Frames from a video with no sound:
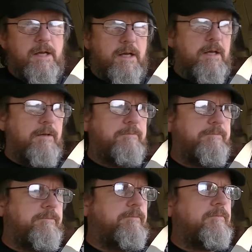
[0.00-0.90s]
Um,
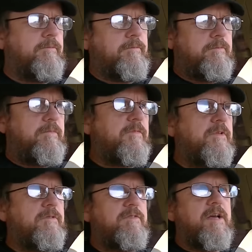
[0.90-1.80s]

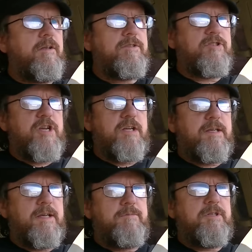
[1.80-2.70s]
Val's check
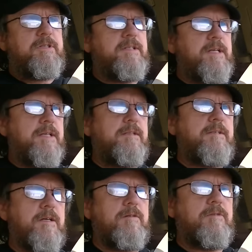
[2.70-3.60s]
came in today,
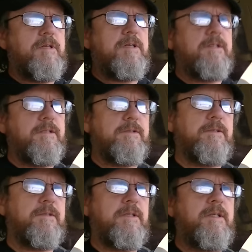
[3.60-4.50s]
so. Uh,
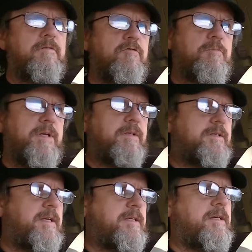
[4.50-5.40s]

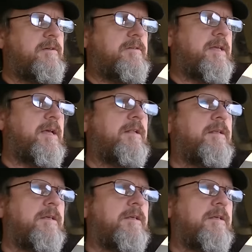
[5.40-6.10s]
will take care of that.